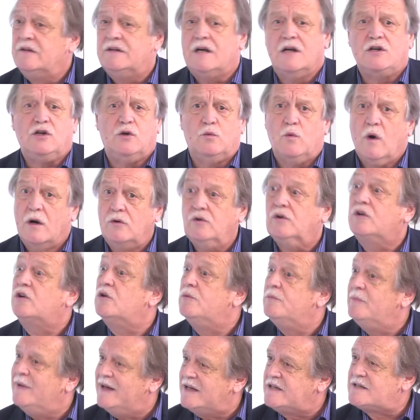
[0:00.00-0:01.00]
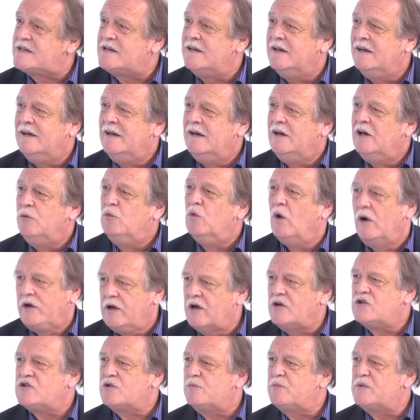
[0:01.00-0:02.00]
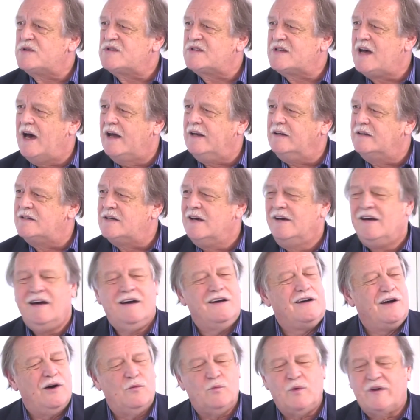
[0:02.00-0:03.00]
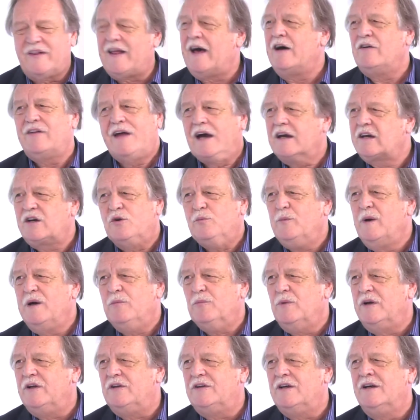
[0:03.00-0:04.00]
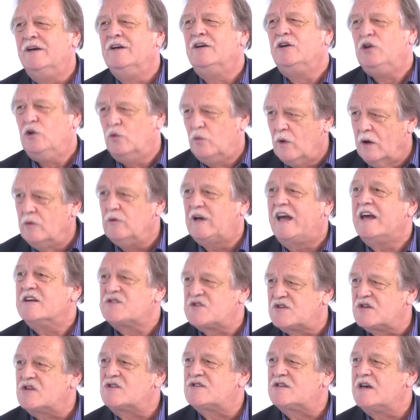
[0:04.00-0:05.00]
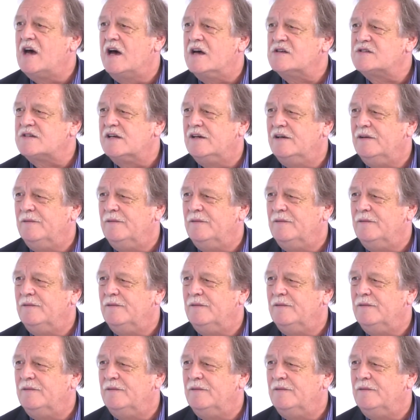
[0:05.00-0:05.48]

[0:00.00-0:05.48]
then you won't commit 100%, and without that commitment, you won't get success.